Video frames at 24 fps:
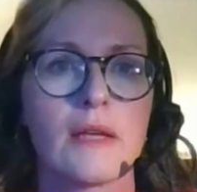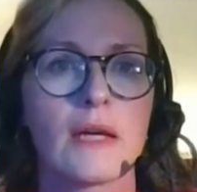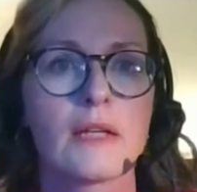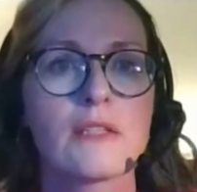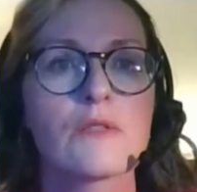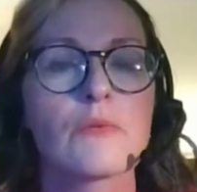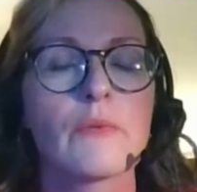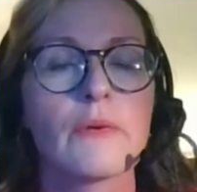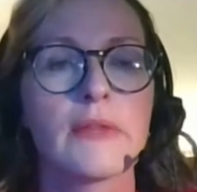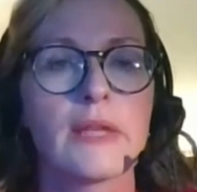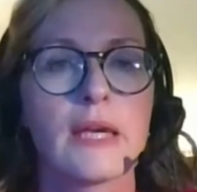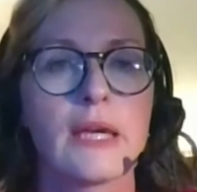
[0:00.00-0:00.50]

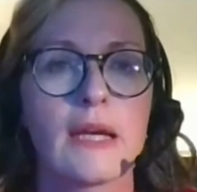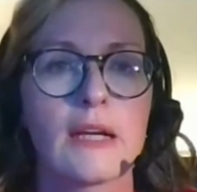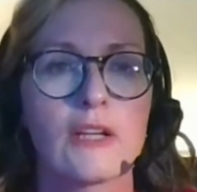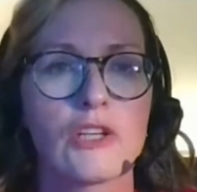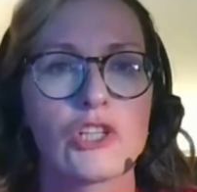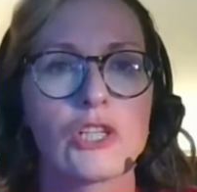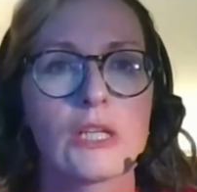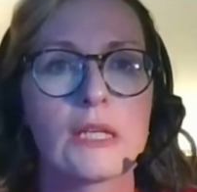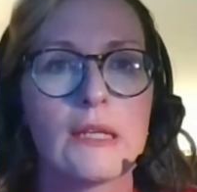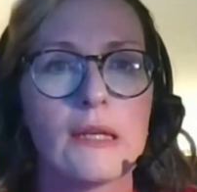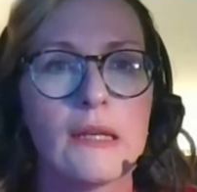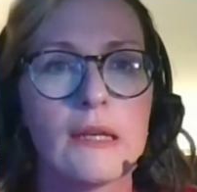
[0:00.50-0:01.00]
That's what they
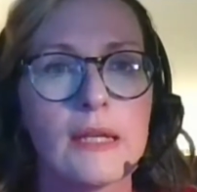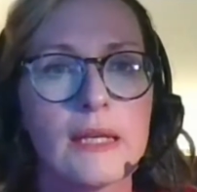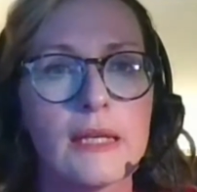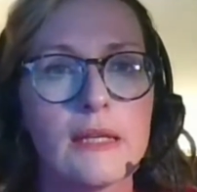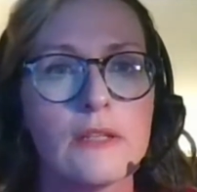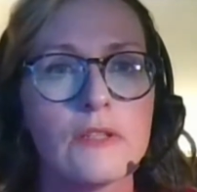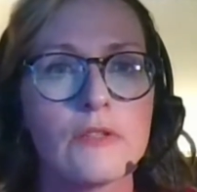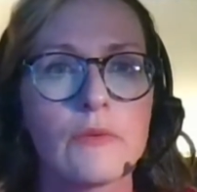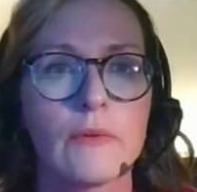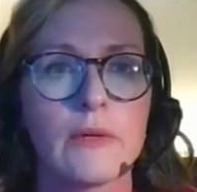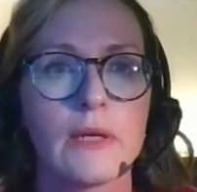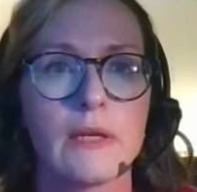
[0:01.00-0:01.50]
actually
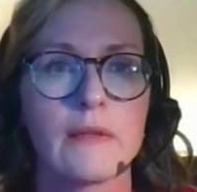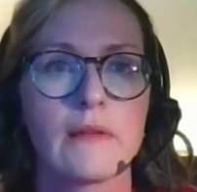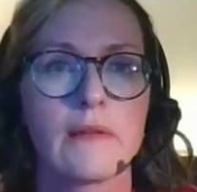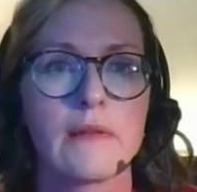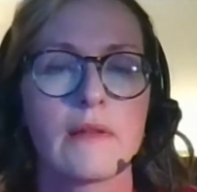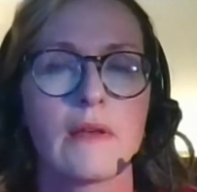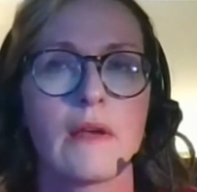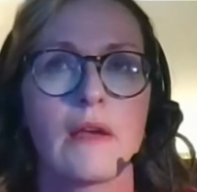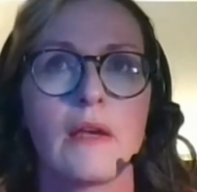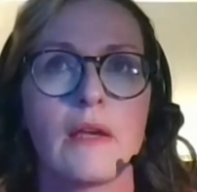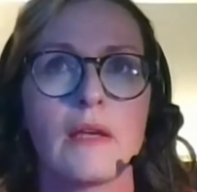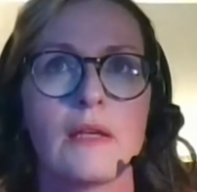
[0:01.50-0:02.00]
lead with.